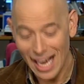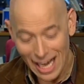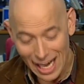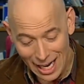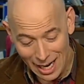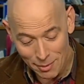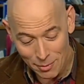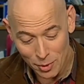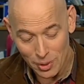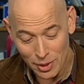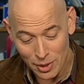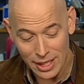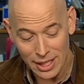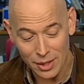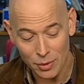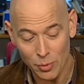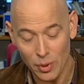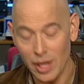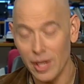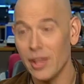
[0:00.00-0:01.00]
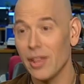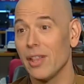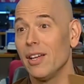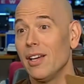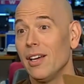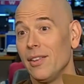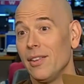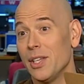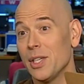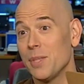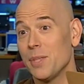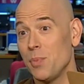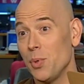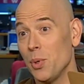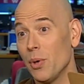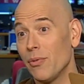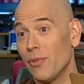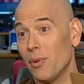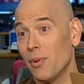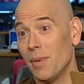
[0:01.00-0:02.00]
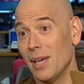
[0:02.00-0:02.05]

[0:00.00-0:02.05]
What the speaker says: I'm greeted with this beautiful